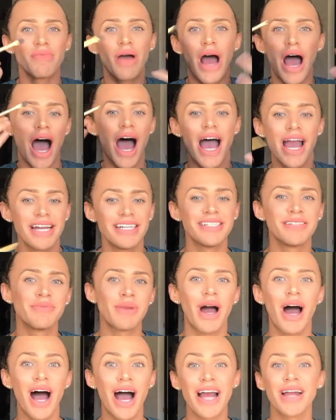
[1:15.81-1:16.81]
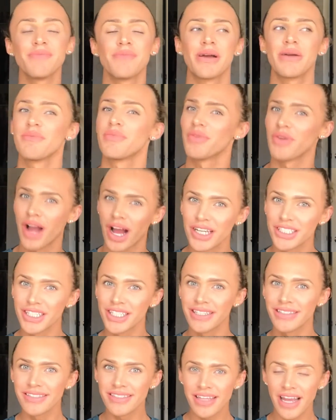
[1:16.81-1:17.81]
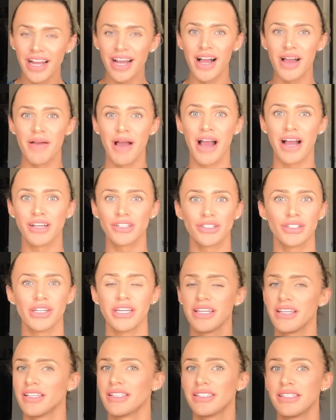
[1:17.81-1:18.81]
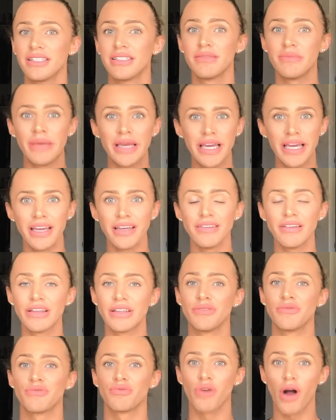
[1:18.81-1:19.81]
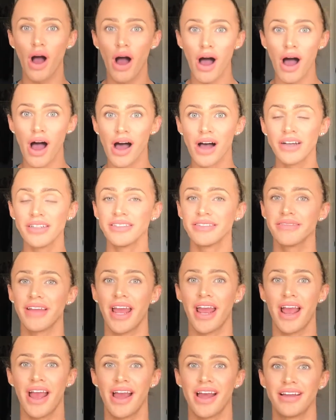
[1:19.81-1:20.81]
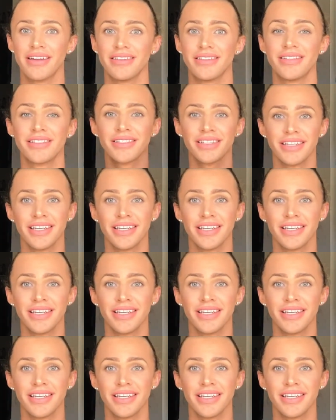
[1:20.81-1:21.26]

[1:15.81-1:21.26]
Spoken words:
hiding behind my brushes. Like this is me and raw and